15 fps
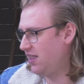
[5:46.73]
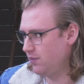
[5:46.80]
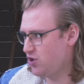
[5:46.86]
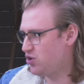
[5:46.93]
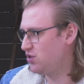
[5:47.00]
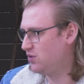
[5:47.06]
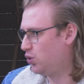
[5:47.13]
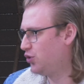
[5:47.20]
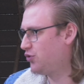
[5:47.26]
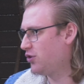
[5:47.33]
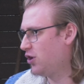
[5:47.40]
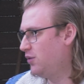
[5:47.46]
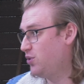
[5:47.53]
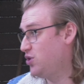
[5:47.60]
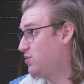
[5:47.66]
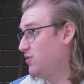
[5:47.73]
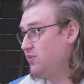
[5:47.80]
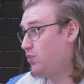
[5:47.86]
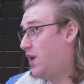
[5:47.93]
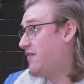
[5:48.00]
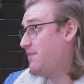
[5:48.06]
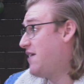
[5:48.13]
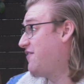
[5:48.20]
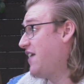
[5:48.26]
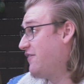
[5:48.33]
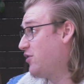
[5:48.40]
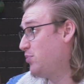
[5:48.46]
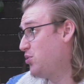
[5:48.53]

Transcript: the Witch and the Wardrobe, which was one of my favorite